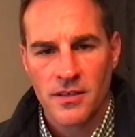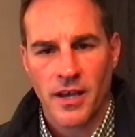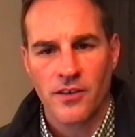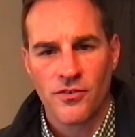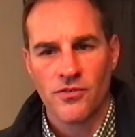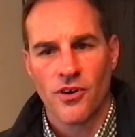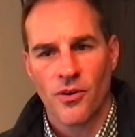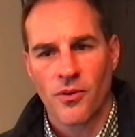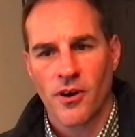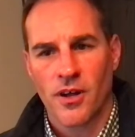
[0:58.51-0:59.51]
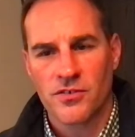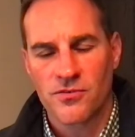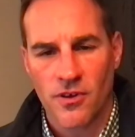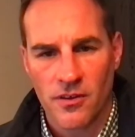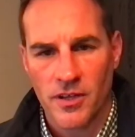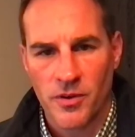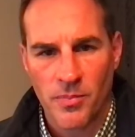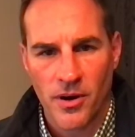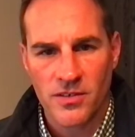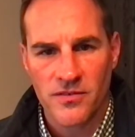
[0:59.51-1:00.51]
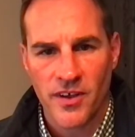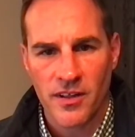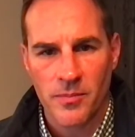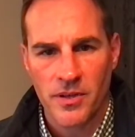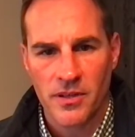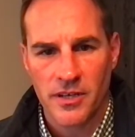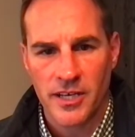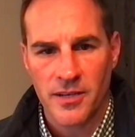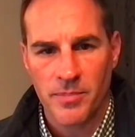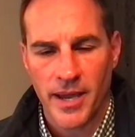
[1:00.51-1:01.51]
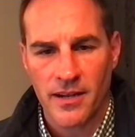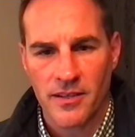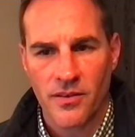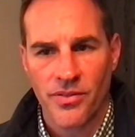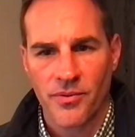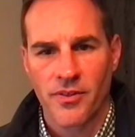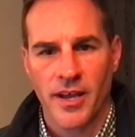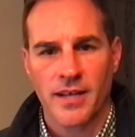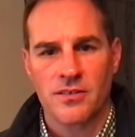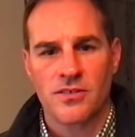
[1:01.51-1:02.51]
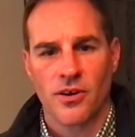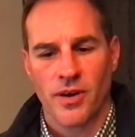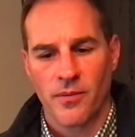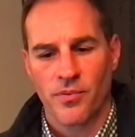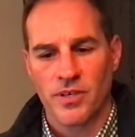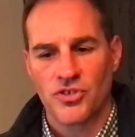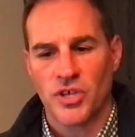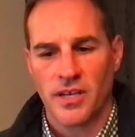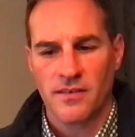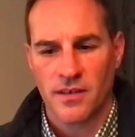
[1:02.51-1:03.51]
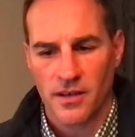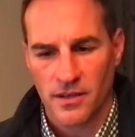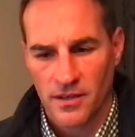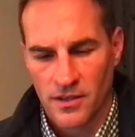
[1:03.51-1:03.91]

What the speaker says: I do know we're all struggling with parts availability and battling through that, so I appreciate the